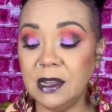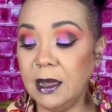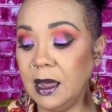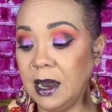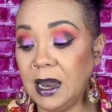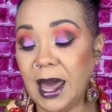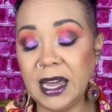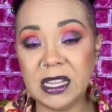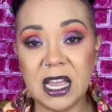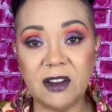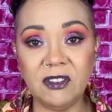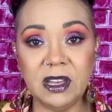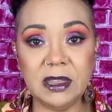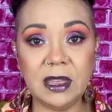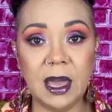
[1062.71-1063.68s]
Liked
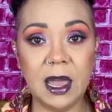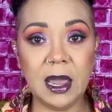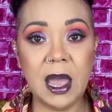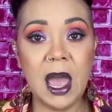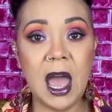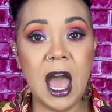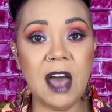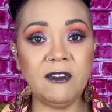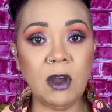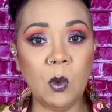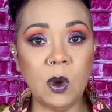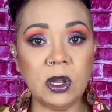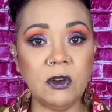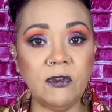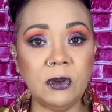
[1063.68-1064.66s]
everything. Have a
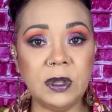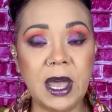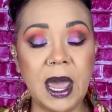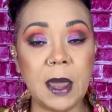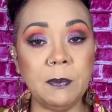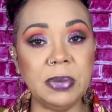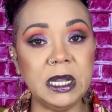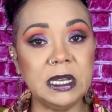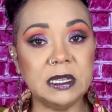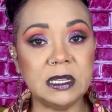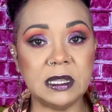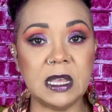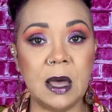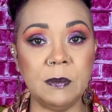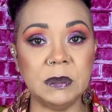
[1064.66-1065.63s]
wonderful day. Please
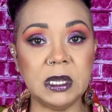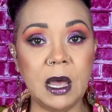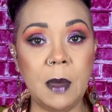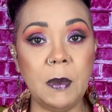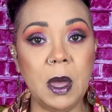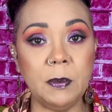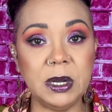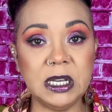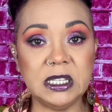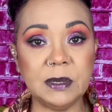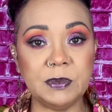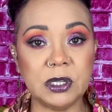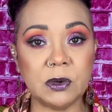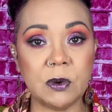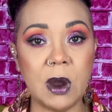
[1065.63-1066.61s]
thumbs up. Please
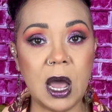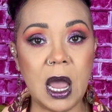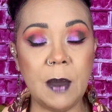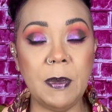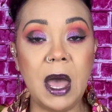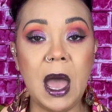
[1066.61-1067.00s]
subscribe.